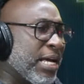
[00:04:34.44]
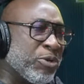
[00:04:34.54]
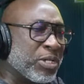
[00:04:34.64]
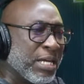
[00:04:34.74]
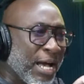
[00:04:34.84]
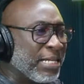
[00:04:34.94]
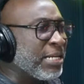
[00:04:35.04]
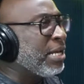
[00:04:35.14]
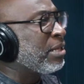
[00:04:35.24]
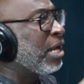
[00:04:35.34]
I know Gyalin
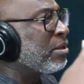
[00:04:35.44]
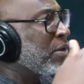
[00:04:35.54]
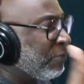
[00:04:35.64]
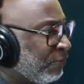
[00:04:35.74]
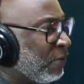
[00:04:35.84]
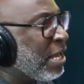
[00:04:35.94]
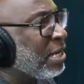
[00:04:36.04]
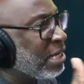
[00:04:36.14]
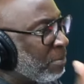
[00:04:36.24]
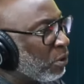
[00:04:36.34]
and and, Faye yeah,
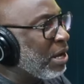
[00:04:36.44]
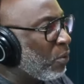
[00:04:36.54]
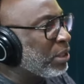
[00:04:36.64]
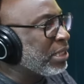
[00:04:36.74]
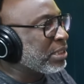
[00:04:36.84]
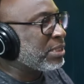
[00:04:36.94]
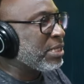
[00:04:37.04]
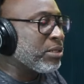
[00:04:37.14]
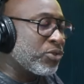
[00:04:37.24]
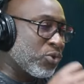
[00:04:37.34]
and them on that one. there
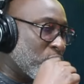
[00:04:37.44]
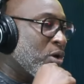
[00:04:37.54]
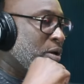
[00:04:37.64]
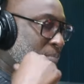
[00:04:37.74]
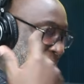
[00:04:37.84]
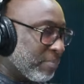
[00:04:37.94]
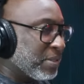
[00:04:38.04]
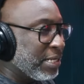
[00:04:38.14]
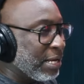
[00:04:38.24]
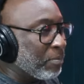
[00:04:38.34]
still too. Yep. big up
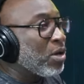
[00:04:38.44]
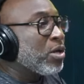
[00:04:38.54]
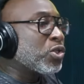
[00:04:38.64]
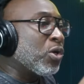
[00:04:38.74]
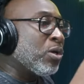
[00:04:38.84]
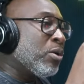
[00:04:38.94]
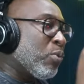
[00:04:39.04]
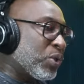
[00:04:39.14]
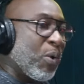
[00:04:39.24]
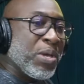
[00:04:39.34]
to them. So,
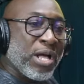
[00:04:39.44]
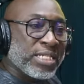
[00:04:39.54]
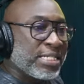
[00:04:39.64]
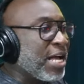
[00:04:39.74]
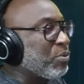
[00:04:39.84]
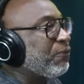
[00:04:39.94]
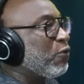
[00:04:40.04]
which one we gonna start with